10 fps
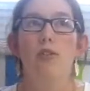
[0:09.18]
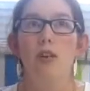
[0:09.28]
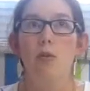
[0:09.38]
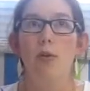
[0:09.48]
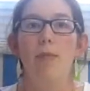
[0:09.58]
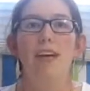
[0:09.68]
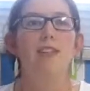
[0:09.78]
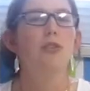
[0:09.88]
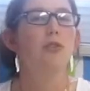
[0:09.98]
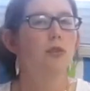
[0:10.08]
was on my way back
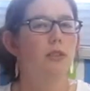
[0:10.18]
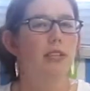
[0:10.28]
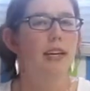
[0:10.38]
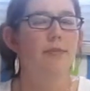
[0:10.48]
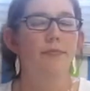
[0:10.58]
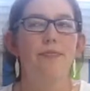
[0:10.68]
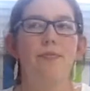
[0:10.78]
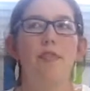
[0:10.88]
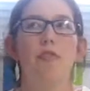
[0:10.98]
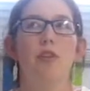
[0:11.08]
to school today
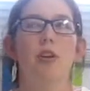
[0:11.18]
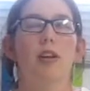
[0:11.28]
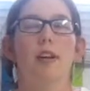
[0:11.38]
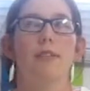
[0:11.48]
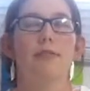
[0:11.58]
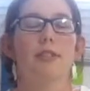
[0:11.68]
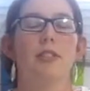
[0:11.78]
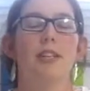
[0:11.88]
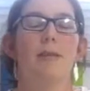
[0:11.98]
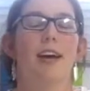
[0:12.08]
for like first
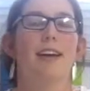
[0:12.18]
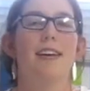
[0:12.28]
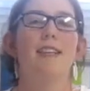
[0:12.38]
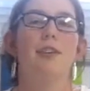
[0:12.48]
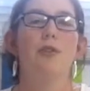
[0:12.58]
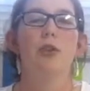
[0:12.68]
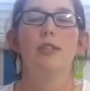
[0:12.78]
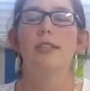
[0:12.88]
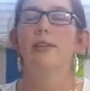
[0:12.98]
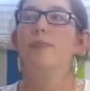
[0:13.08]
day back at
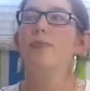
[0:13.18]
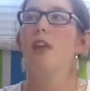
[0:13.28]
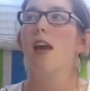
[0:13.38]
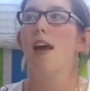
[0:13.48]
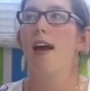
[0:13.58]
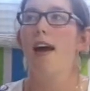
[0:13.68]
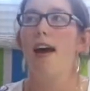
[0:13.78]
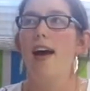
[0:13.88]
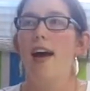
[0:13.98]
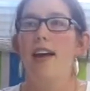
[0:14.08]
university,
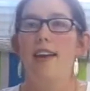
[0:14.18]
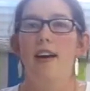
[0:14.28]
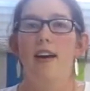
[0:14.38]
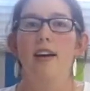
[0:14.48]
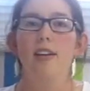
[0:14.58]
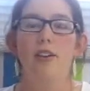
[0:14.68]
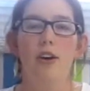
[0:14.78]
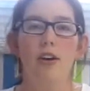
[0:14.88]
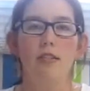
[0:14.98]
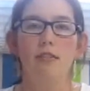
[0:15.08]
and you know
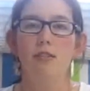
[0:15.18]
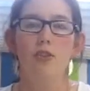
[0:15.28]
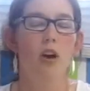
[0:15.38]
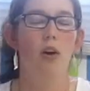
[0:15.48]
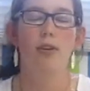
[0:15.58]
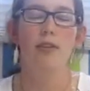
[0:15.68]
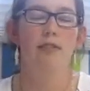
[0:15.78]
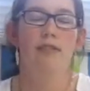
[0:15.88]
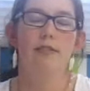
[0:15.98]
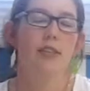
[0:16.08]
how no
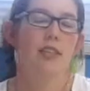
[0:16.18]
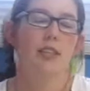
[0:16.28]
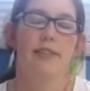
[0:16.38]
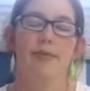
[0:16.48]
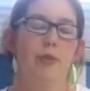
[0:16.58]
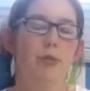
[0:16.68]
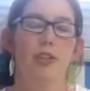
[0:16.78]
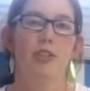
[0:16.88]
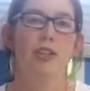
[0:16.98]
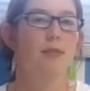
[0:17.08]
one really
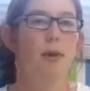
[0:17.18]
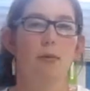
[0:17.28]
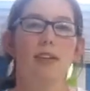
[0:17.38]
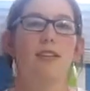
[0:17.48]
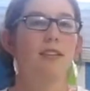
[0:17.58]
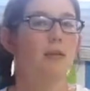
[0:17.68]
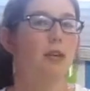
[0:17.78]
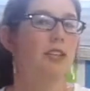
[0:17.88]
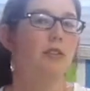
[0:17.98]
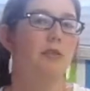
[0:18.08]
appreciates public
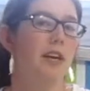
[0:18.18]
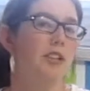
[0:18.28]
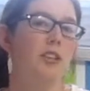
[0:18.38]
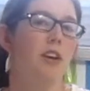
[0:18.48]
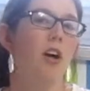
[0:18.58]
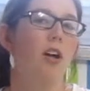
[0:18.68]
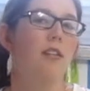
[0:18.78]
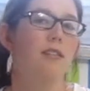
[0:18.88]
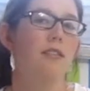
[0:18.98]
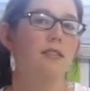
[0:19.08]
displays of affection at all
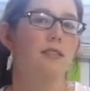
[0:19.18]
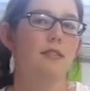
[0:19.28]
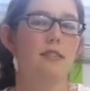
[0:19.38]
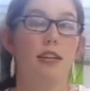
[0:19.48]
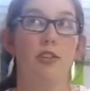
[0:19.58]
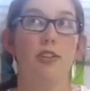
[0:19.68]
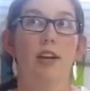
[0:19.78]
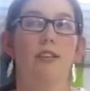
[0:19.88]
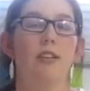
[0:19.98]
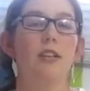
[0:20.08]
in
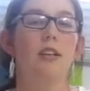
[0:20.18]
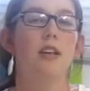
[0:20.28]
general?